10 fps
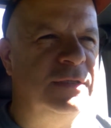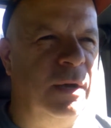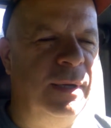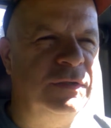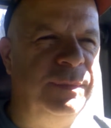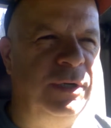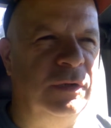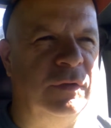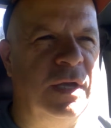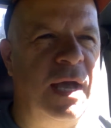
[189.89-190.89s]
It's all about the
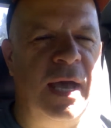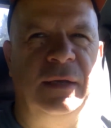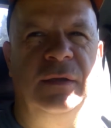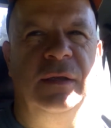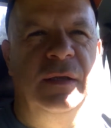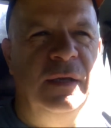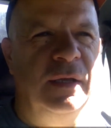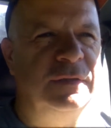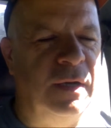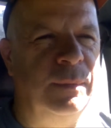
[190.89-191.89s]
Spirit of God.
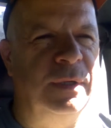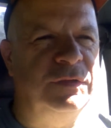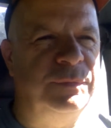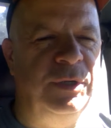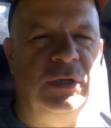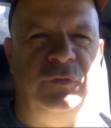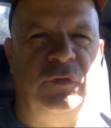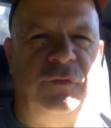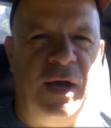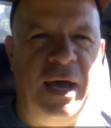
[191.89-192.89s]
It's all about the
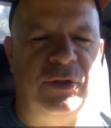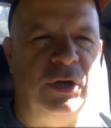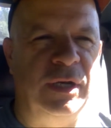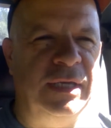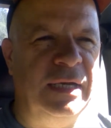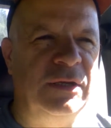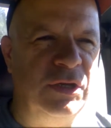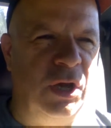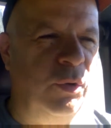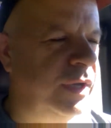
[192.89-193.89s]
Spirit of your Father and
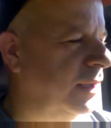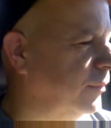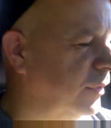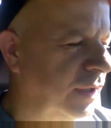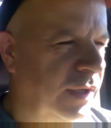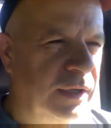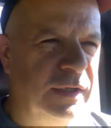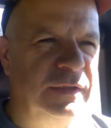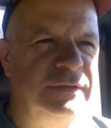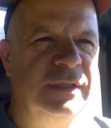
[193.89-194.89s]
getting to know Him.
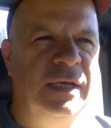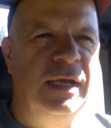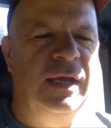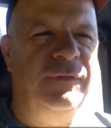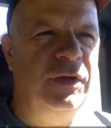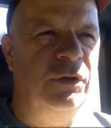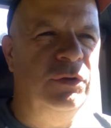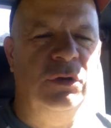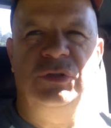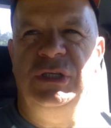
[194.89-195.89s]
Because if
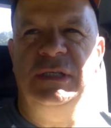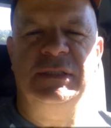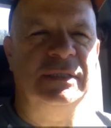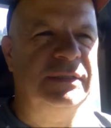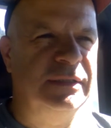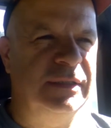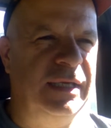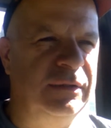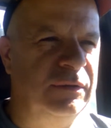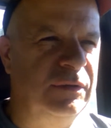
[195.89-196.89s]
you don't know Jesus,
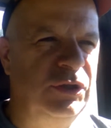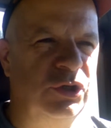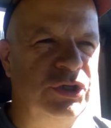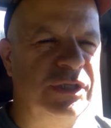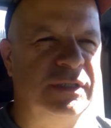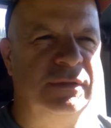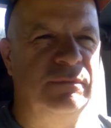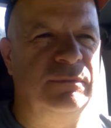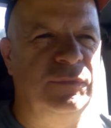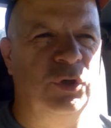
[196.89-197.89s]
then you're
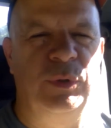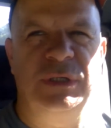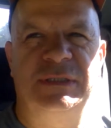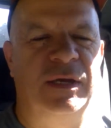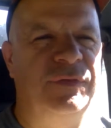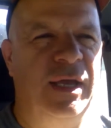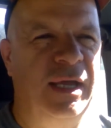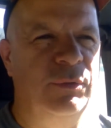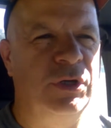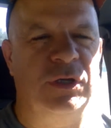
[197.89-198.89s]
just doing stuff
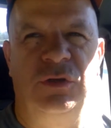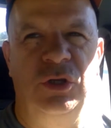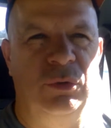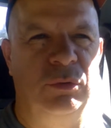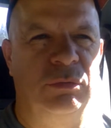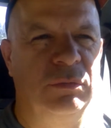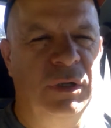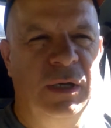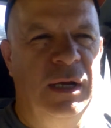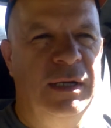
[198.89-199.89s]
that anyone can do.
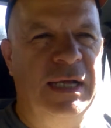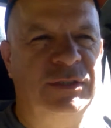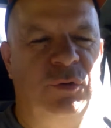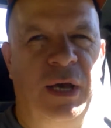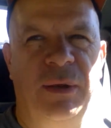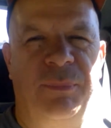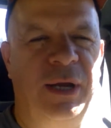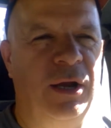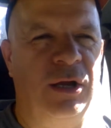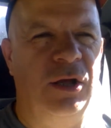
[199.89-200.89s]
That's
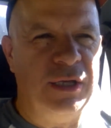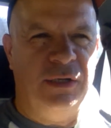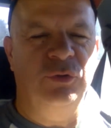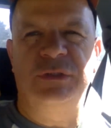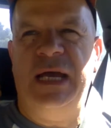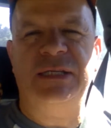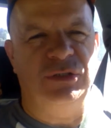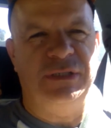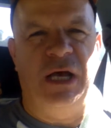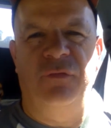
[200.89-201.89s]
quite apparent. All you got to do is
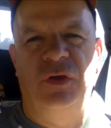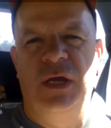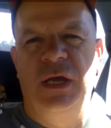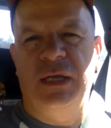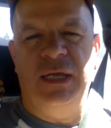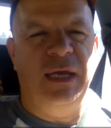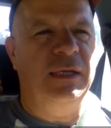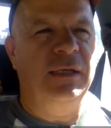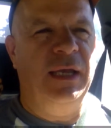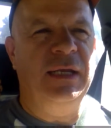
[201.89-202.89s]
ask yourself,
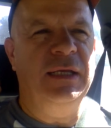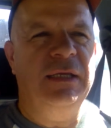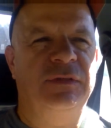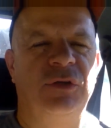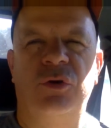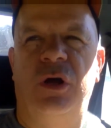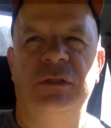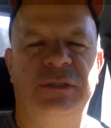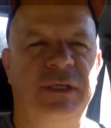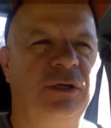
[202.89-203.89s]
can any
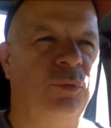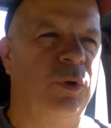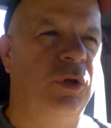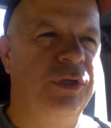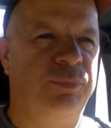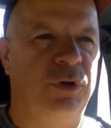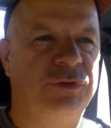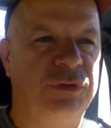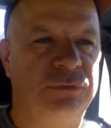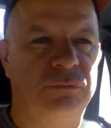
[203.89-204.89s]
so-called sinner, worldly
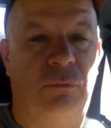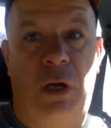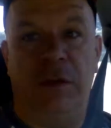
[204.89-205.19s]
person,